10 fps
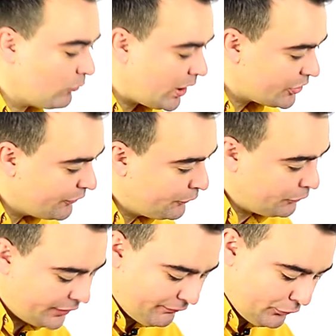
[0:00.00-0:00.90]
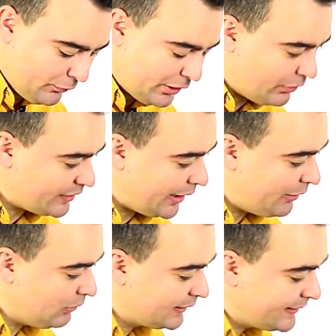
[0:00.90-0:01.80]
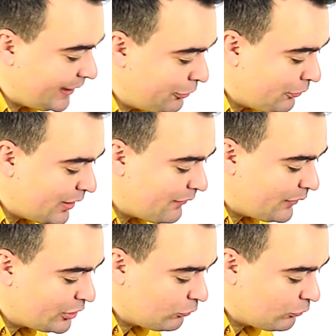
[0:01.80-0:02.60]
watch the full review, because I will tell you if it's